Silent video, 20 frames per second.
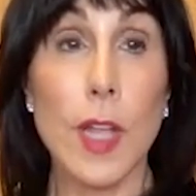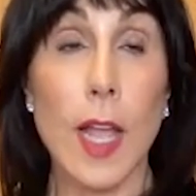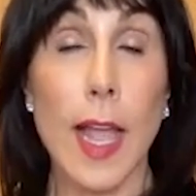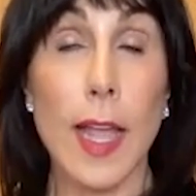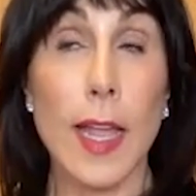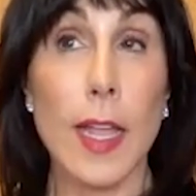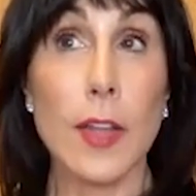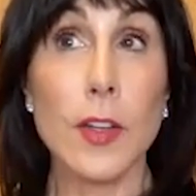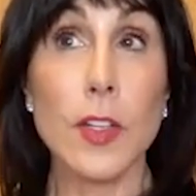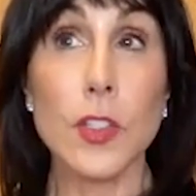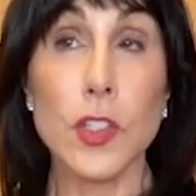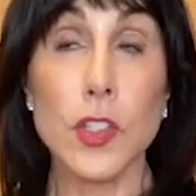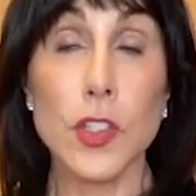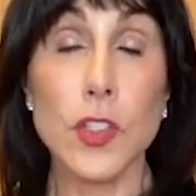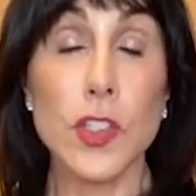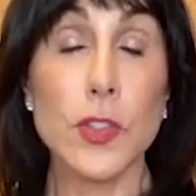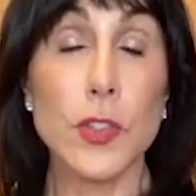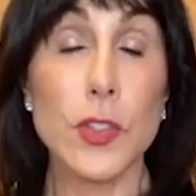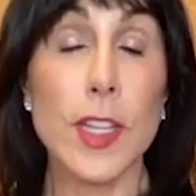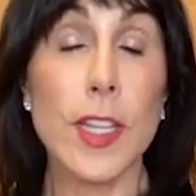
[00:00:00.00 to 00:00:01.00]
I
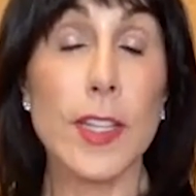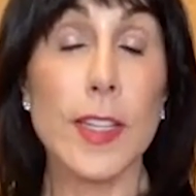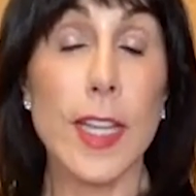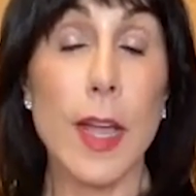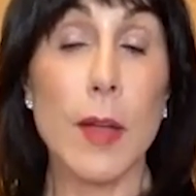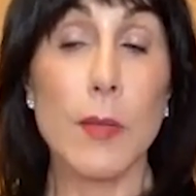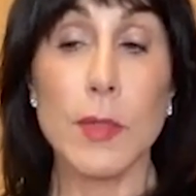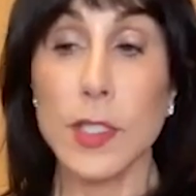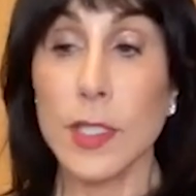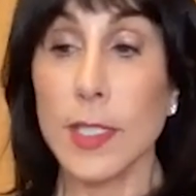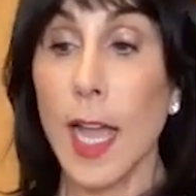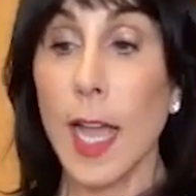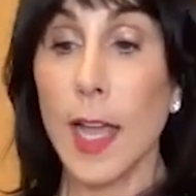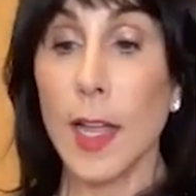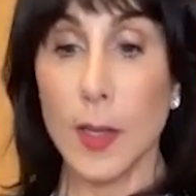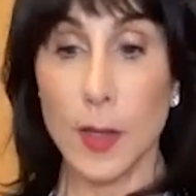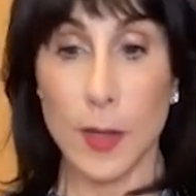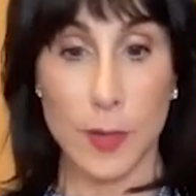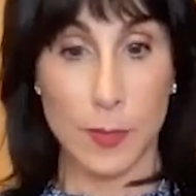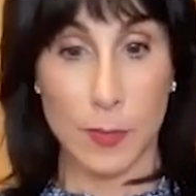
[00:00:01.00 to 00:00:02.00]
understood that that was
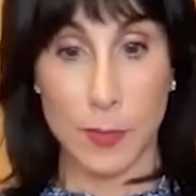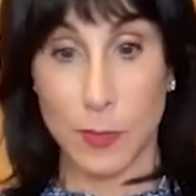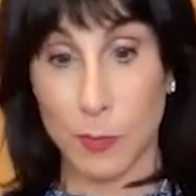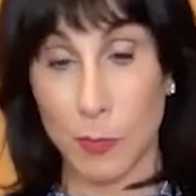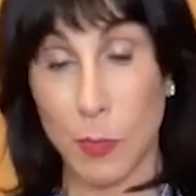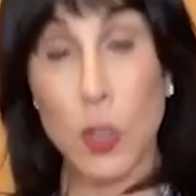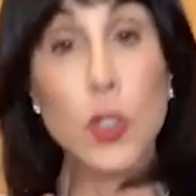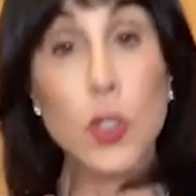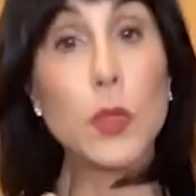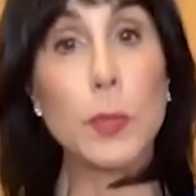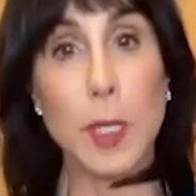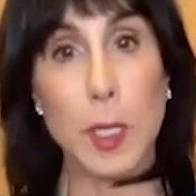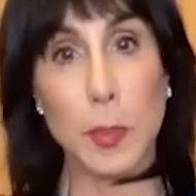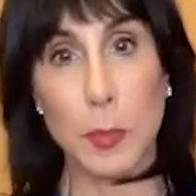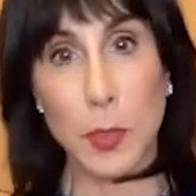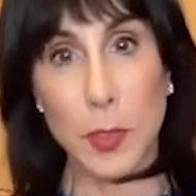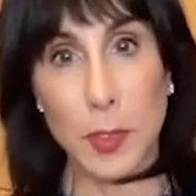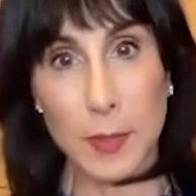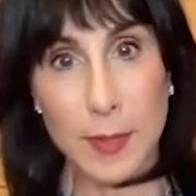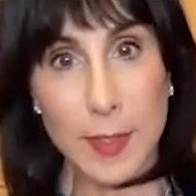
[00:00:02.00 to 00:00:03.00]
not most
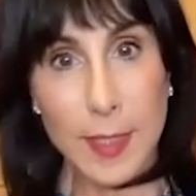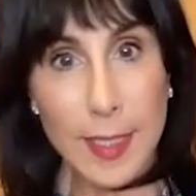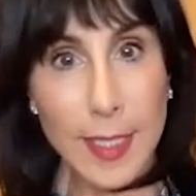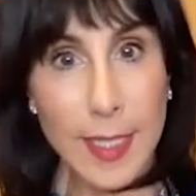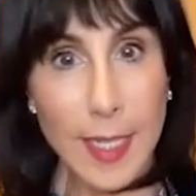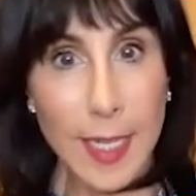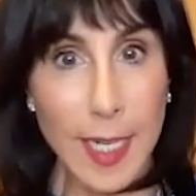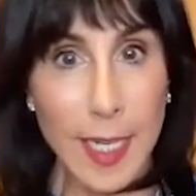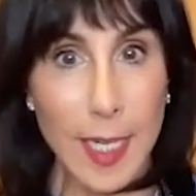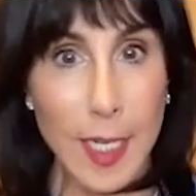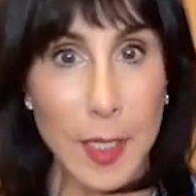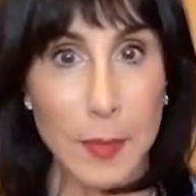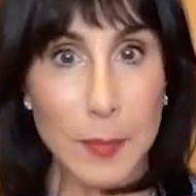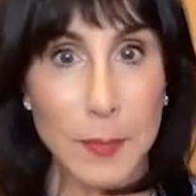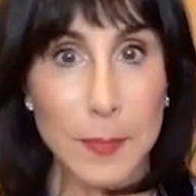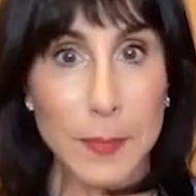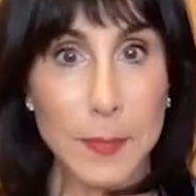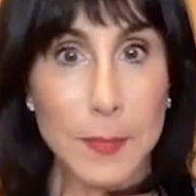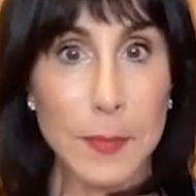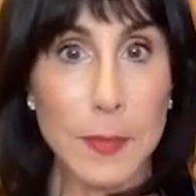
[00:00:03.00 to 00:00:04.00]
people.
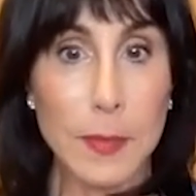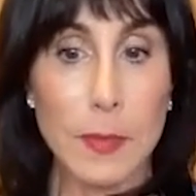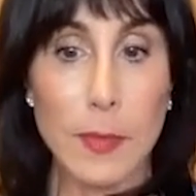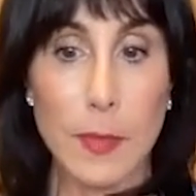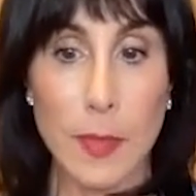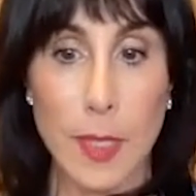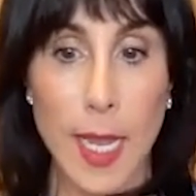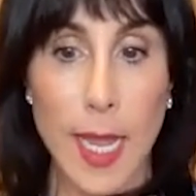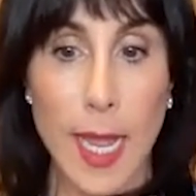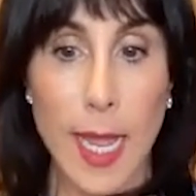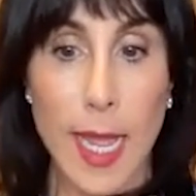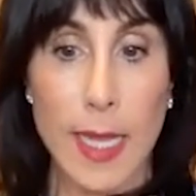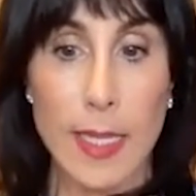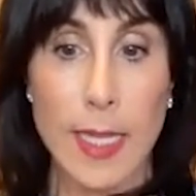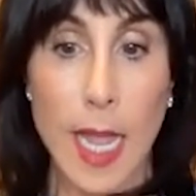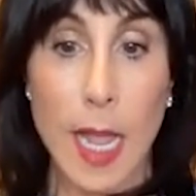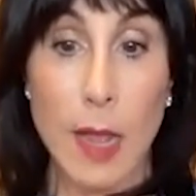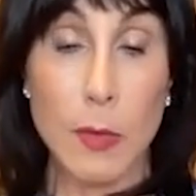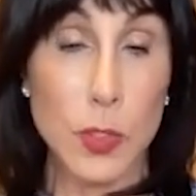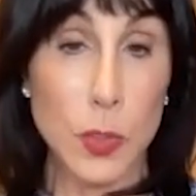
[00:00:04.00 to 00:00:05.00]
Um,
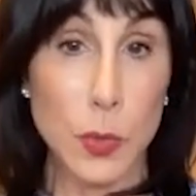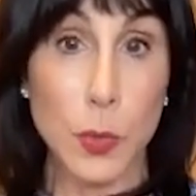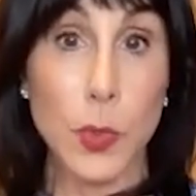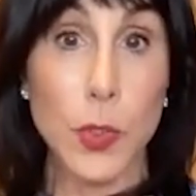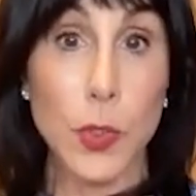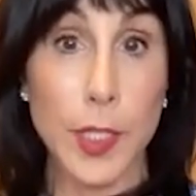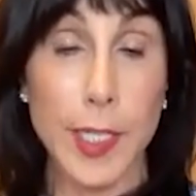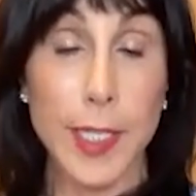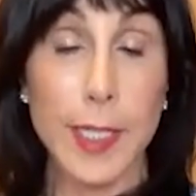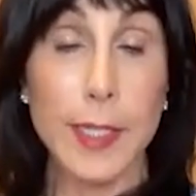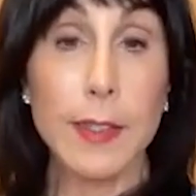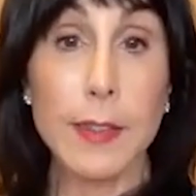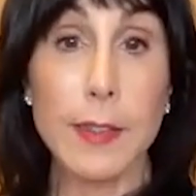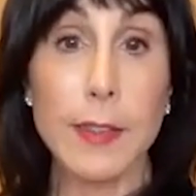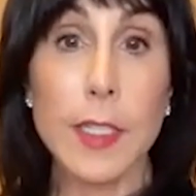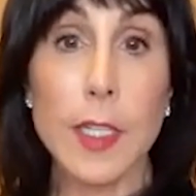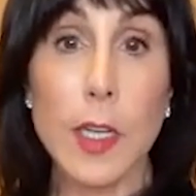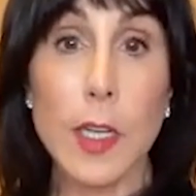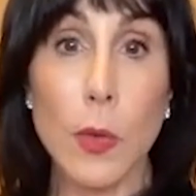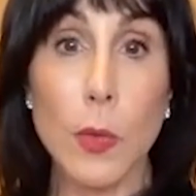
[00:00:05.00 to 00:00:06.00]
and I was worried,
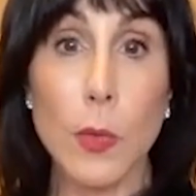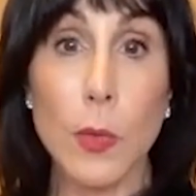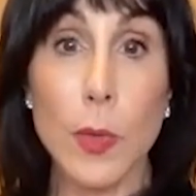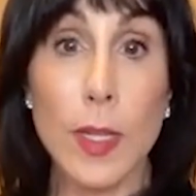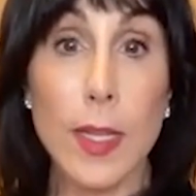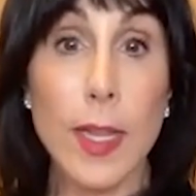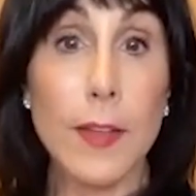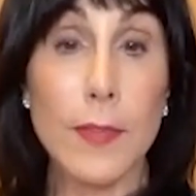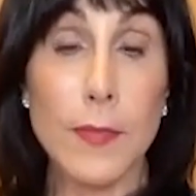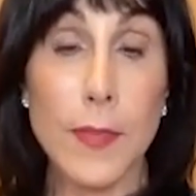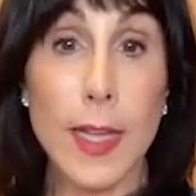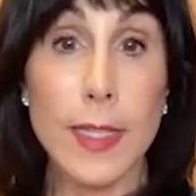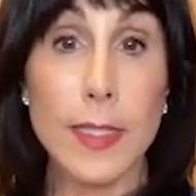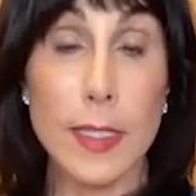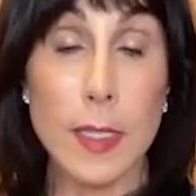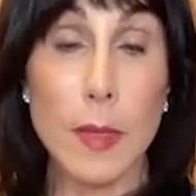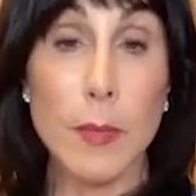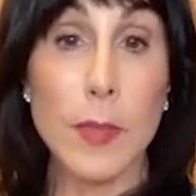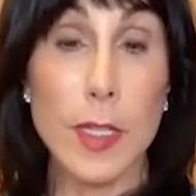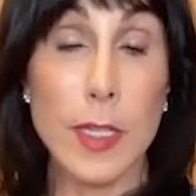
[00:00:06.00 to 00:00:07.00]
you know, will I
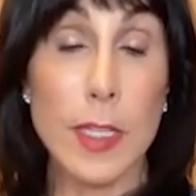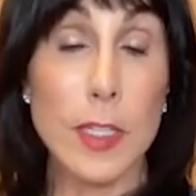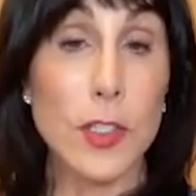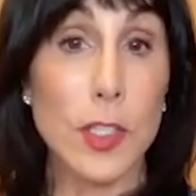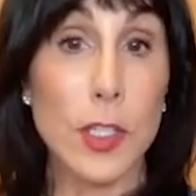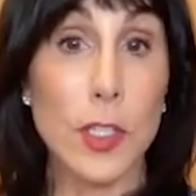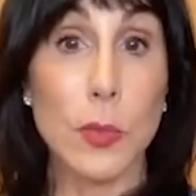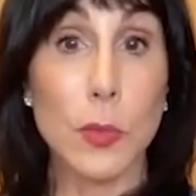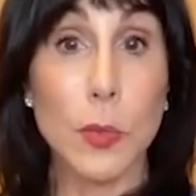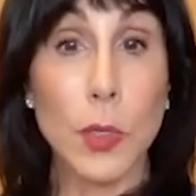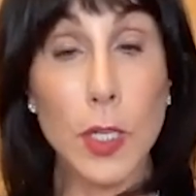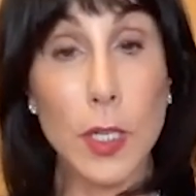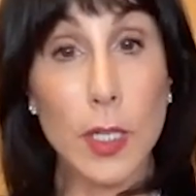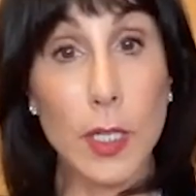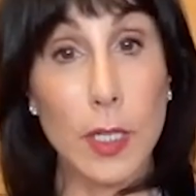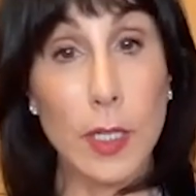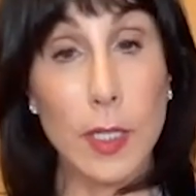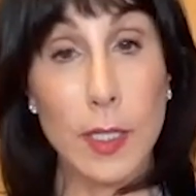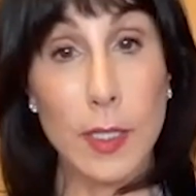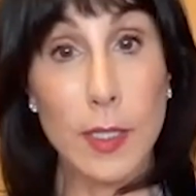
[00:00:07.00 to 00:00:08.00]
find something that's going to
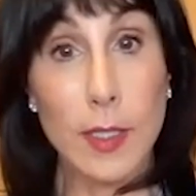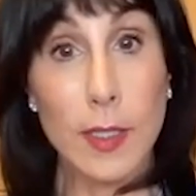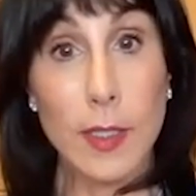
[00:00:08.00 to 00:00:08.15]
work?